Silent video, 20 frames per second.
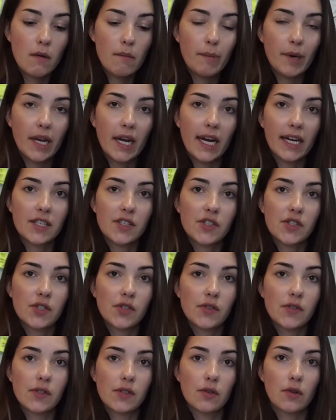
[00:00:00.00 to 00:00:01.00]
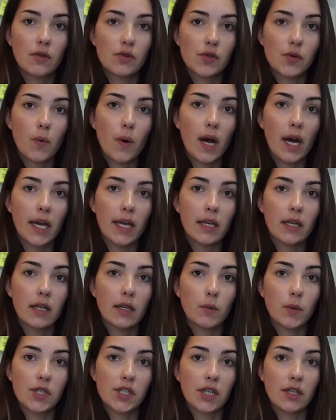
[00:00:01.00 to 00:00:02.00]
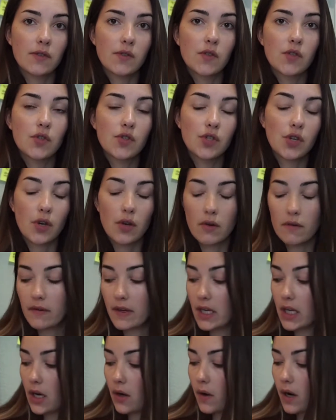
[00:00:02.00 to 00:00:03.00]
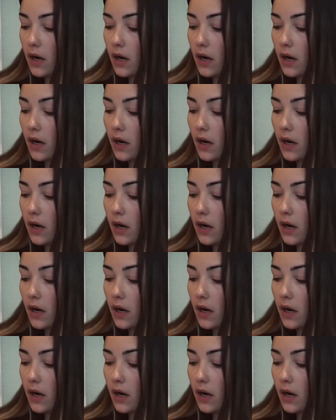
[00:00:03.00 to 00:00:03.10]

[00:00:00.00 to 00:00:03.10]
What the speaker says: but I just use little twine, which I'll show you a video